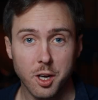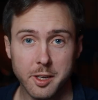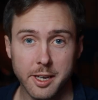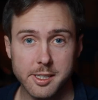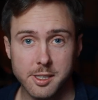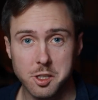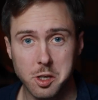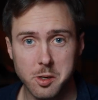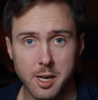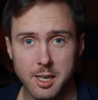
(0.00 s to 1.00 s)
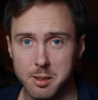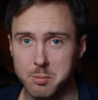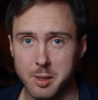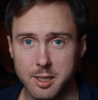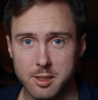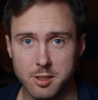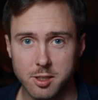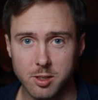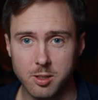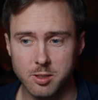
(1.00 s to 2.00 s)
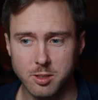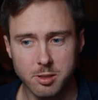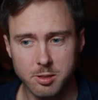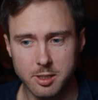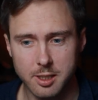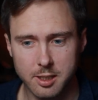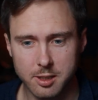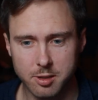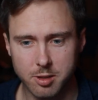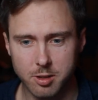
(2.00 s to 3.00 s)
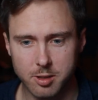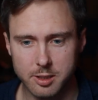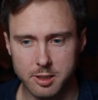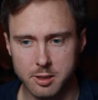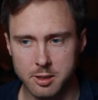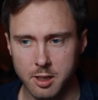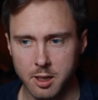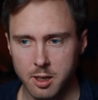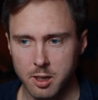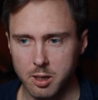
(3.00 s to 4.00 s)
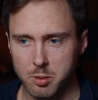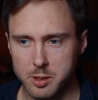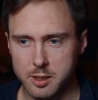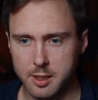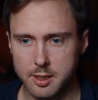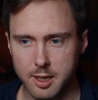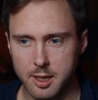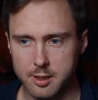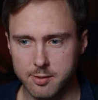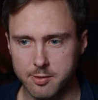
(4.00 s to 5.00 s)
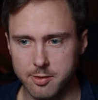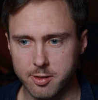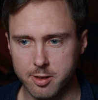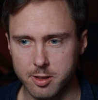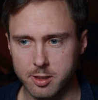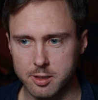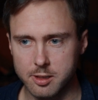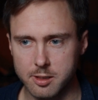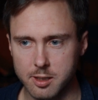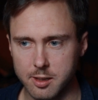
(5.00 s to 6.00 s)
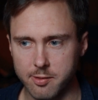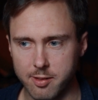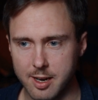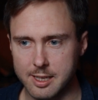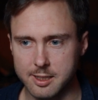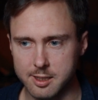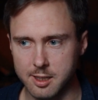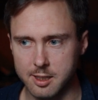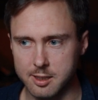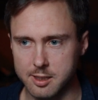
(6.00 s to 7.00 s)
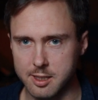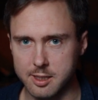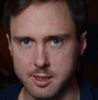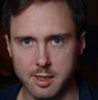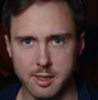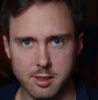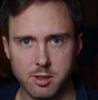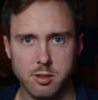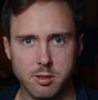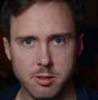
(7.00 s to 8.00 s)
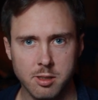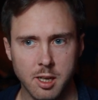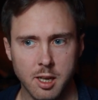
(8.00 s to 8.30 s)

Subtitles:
Okay, so I made a song using chords which I kind of forced the flats sixth into,